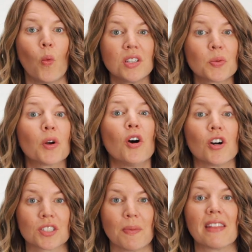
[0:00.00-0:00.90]
Once we're
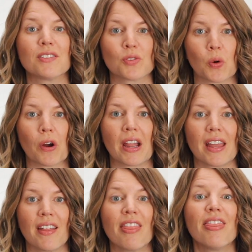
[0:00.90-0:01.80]
hooked by the
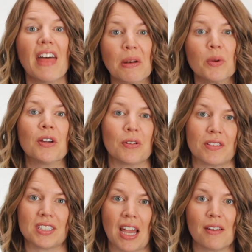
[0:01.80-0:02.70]
story, then we go to
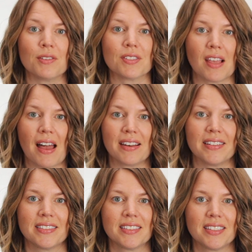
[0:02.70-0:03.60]
the title slide.
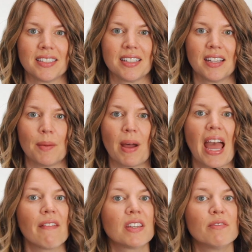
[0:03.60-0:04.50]
By
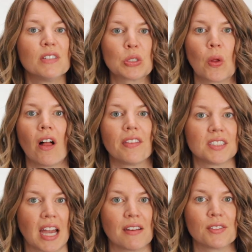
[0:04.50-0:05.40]
having a visual on the
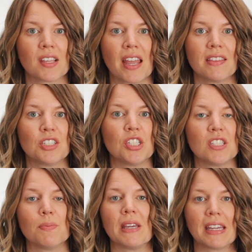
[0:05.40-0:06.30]
title slide that she's
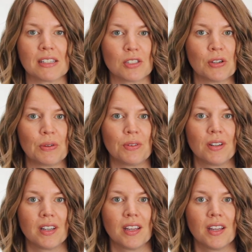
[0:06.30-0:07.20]
speaking to,
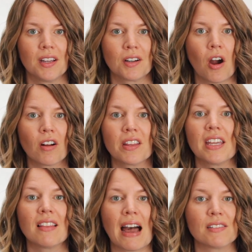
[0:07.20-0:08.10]
Carlye
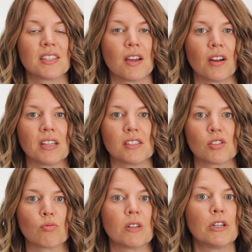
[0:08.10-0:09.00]
allows the audience
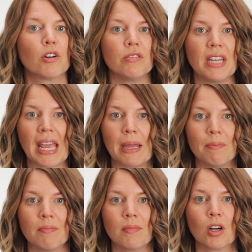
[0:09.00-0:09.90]
to read her
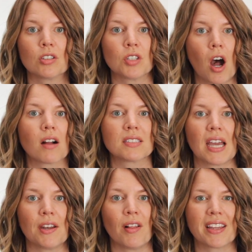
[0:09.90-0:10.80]
name, her talk
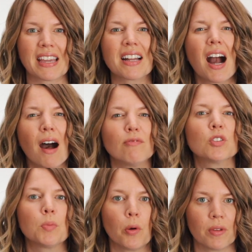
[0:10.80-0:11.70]
title, and get
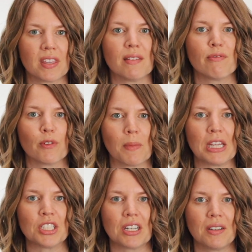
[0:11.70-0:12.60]
comfortable with the
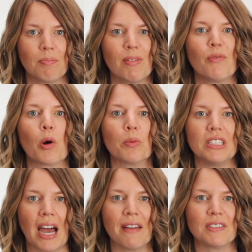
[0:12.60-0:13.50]
information before we
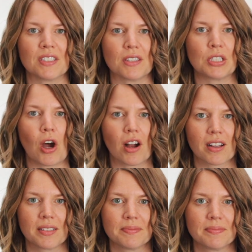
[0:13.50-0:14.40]
dive into the talk.